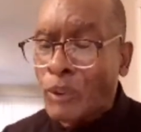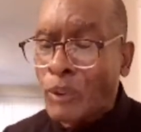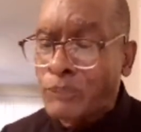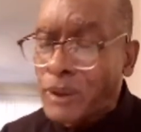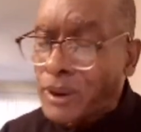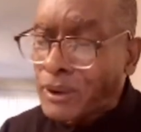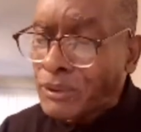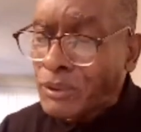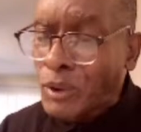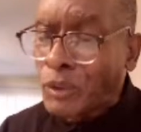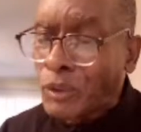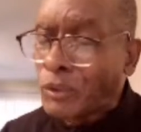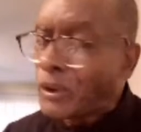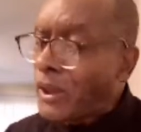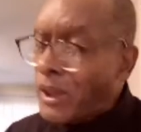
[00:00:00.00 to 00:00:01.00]
how
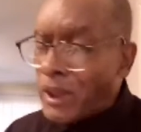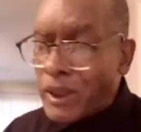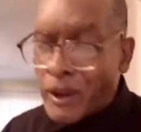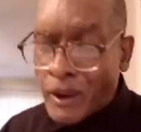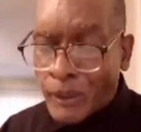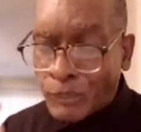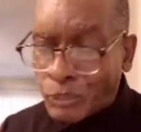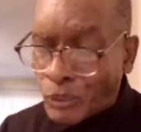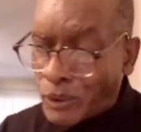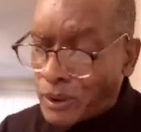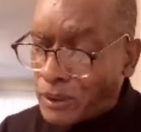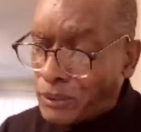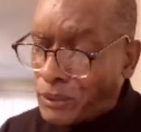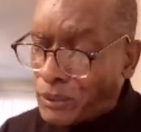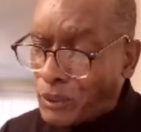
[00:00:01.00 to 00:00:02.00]
God brought me
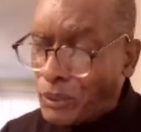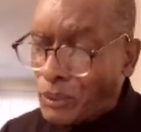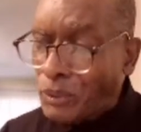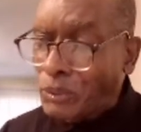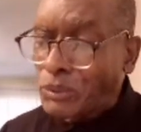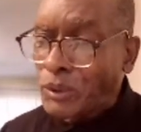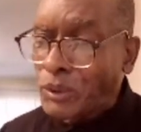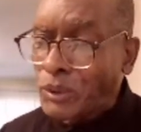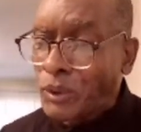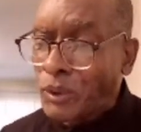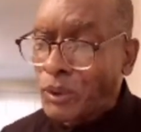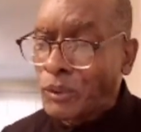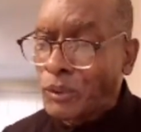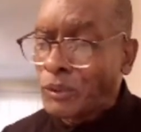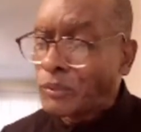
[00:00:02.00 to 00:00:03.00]
through. He'll
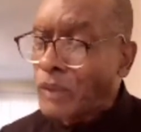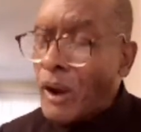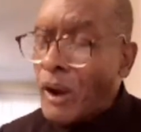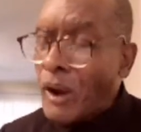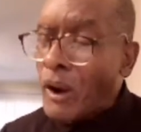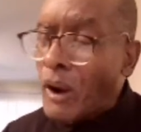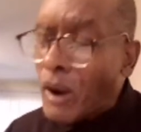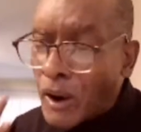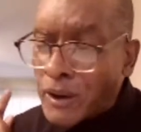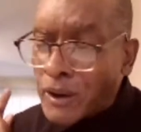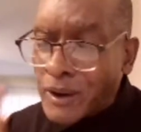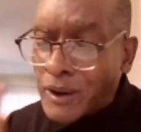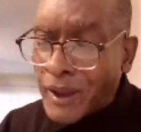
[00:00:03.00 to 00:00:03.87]
bring you through.